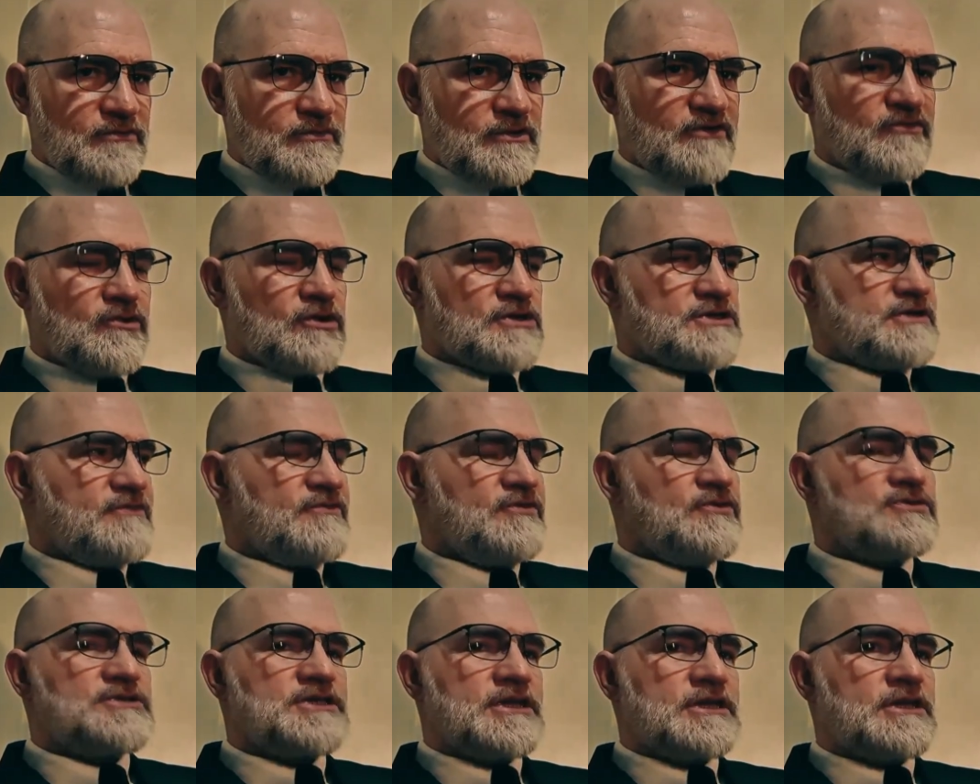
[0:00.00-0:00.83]
But of course, if
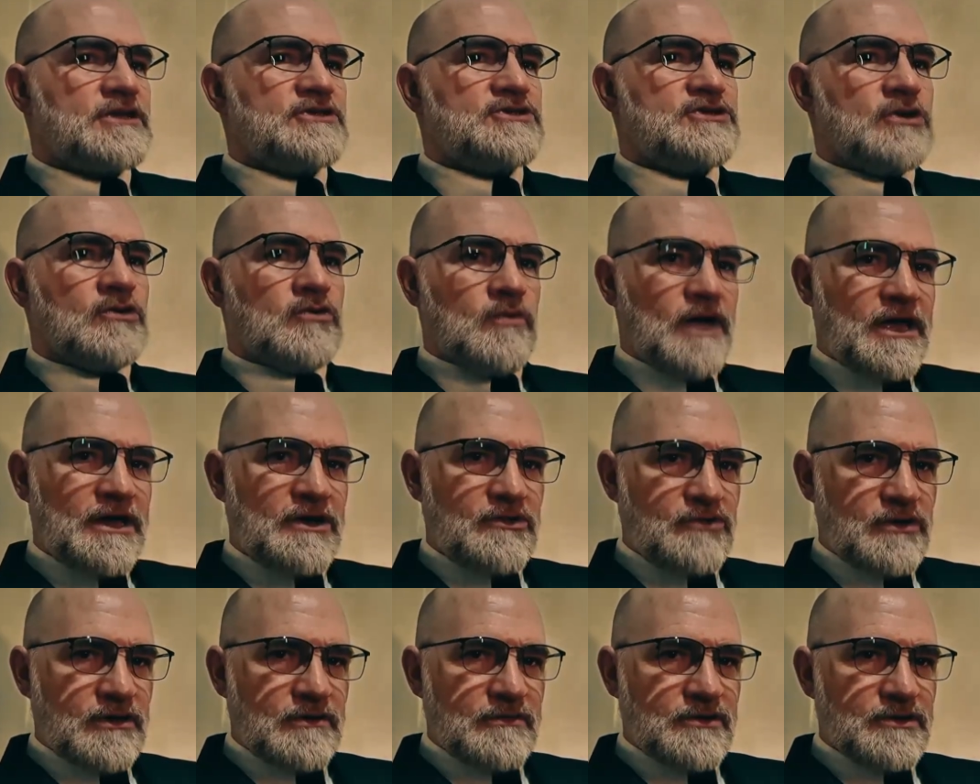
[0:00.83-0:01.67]
you send us your white
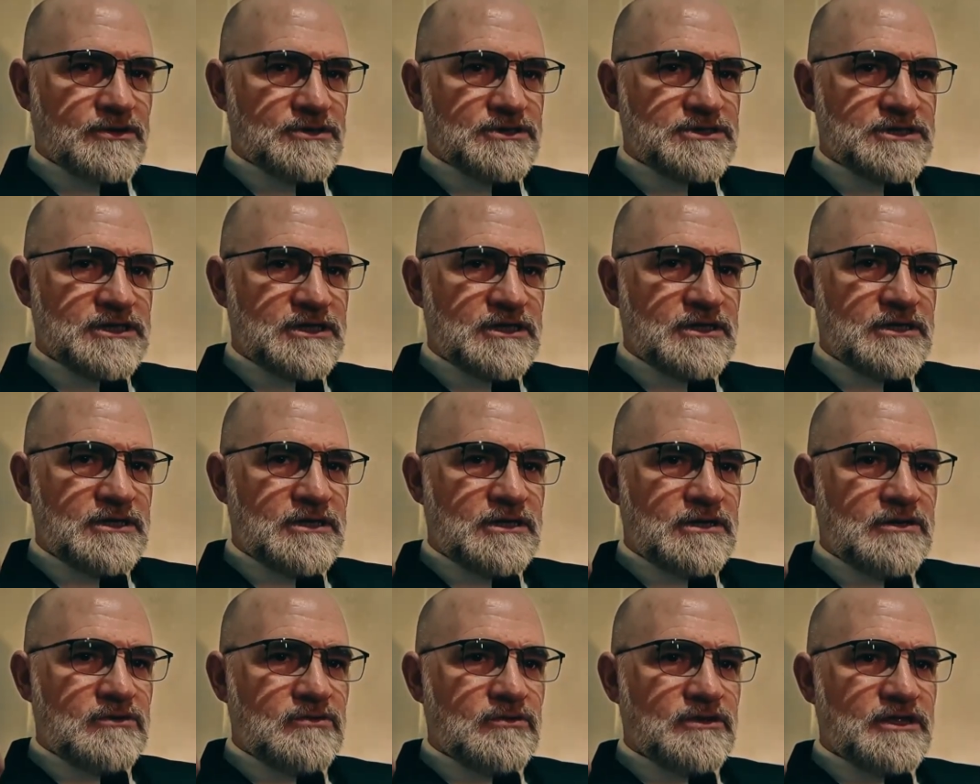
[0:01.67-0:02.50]
criminals,
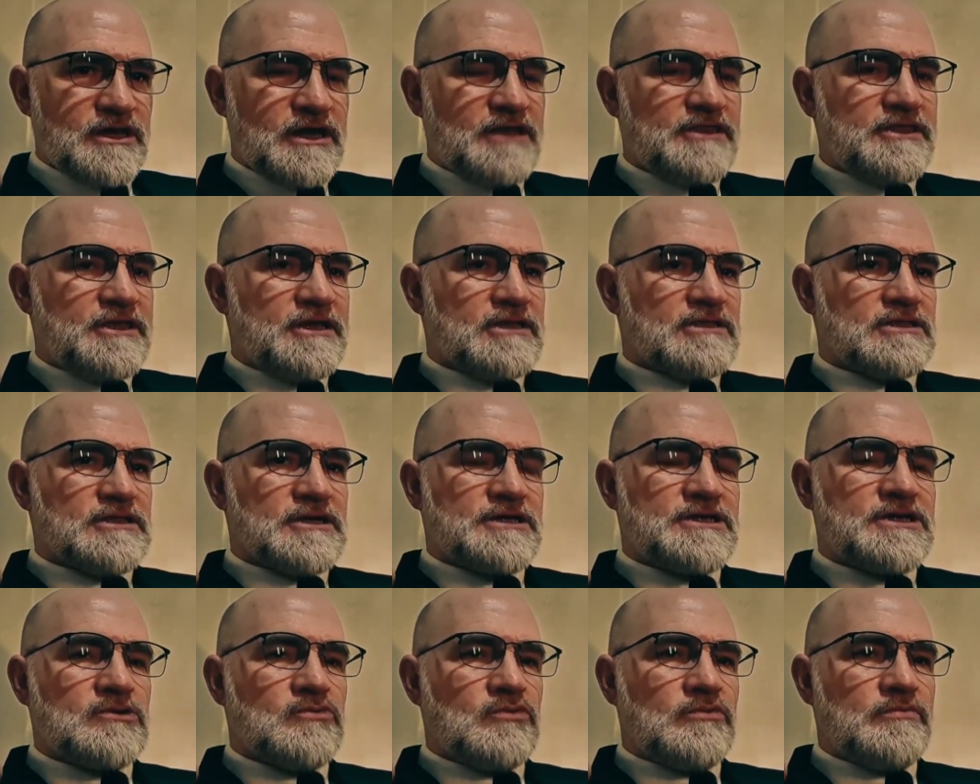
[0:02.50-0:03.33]
well, then I think
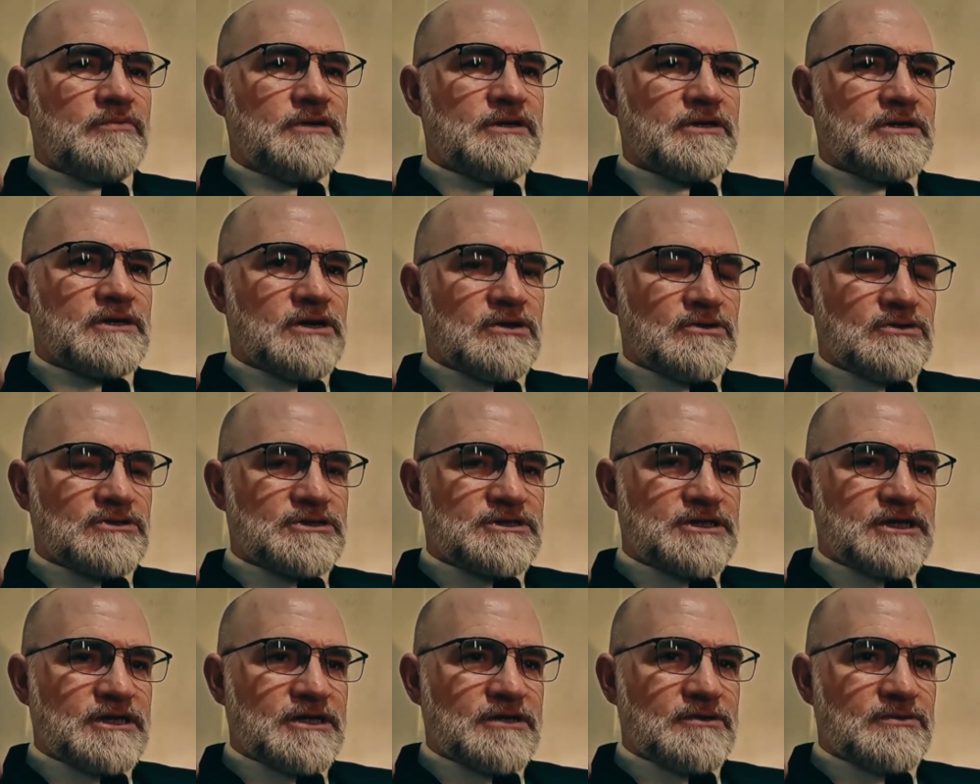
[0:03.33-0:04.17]
London would be a ghost
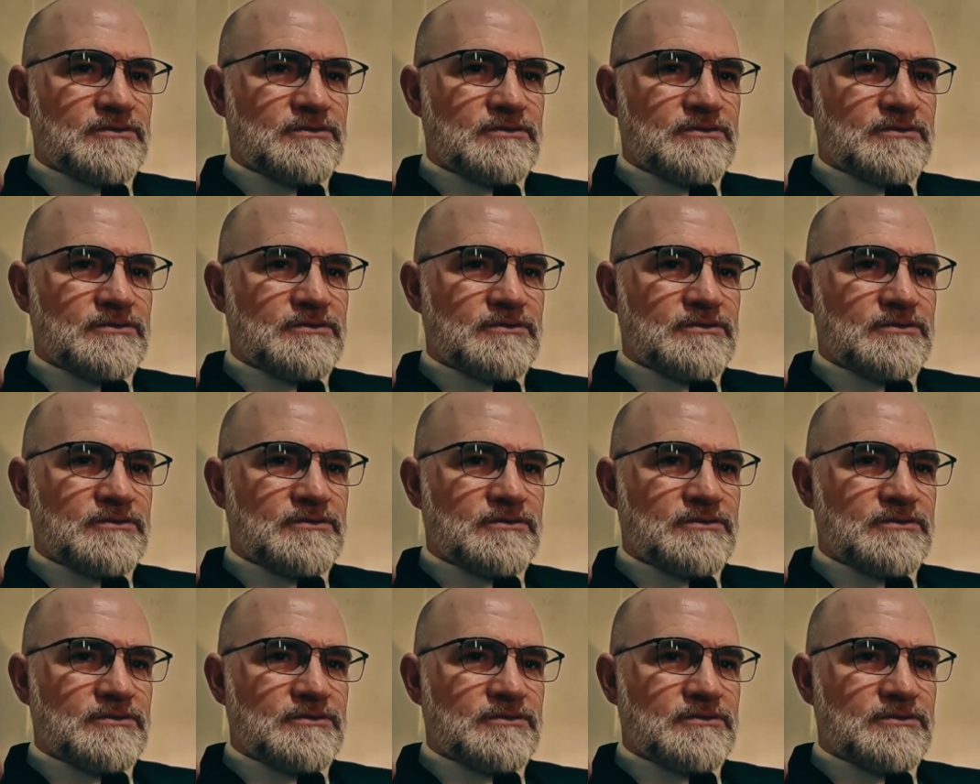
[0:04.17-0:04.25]
town.